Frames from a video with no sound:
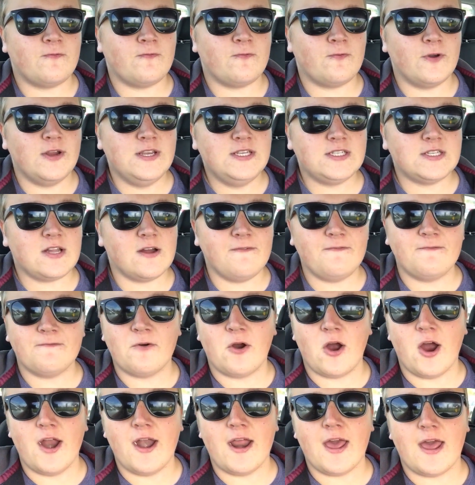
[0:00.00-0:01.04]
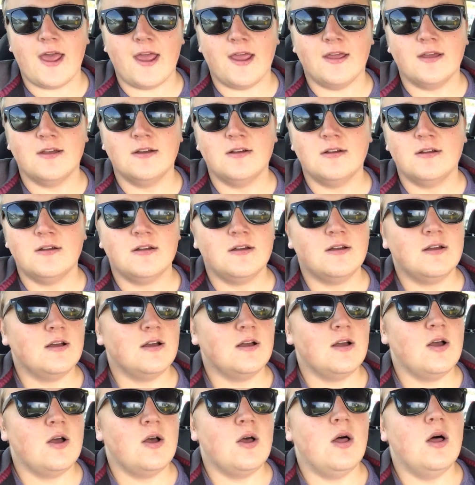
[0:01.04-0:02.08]
Free Stuff Friday.
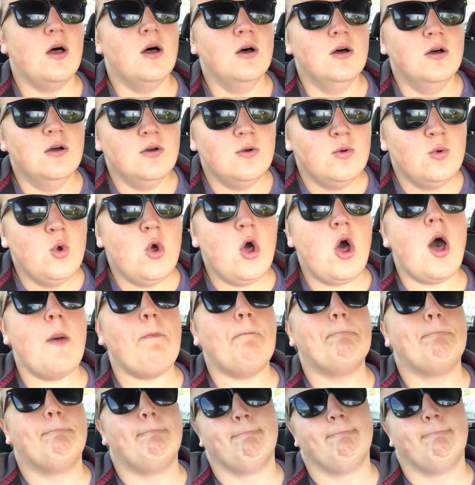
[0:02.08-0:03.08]
Whoop!